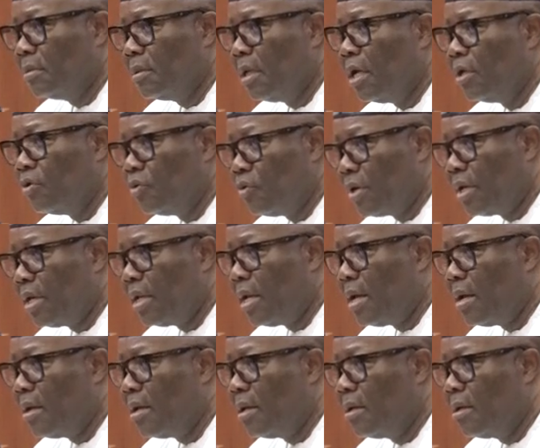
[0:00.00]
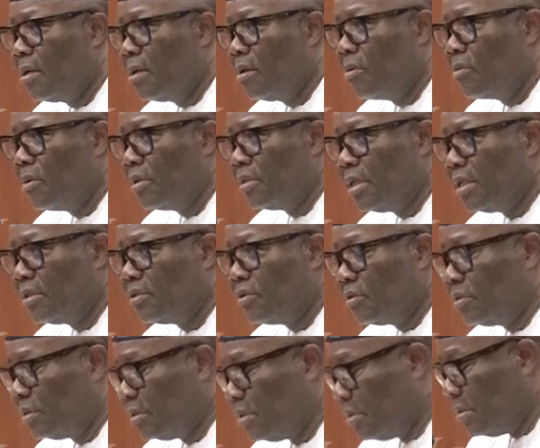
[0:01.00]
and together we shall
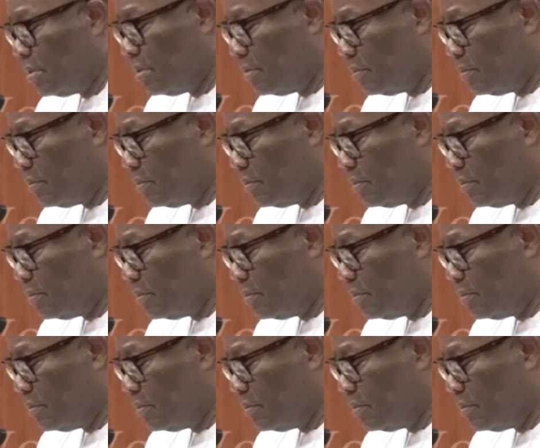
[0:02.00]
succeed.